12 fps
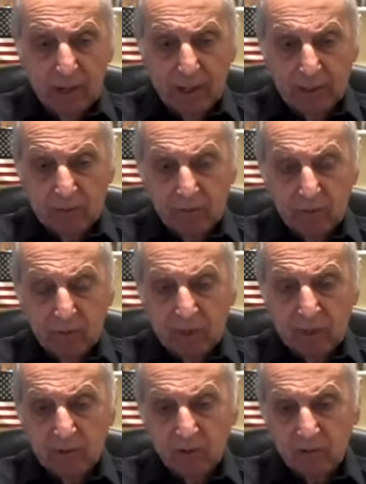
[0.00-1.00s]
and we
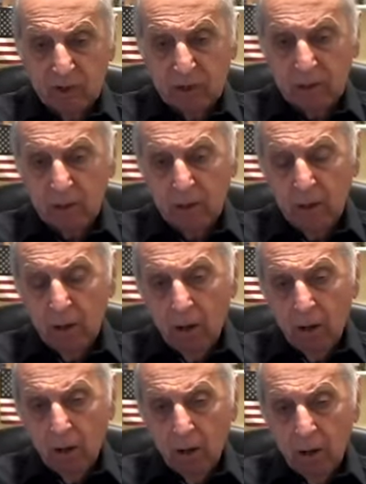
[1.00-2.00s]
can see
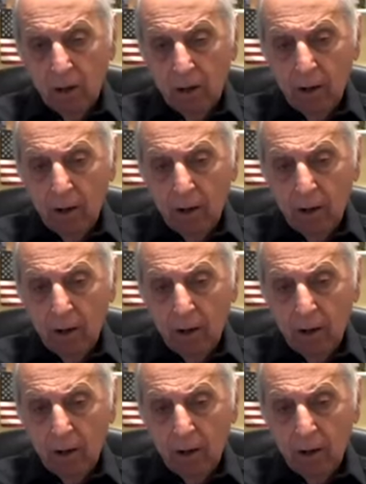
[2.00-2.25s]
a,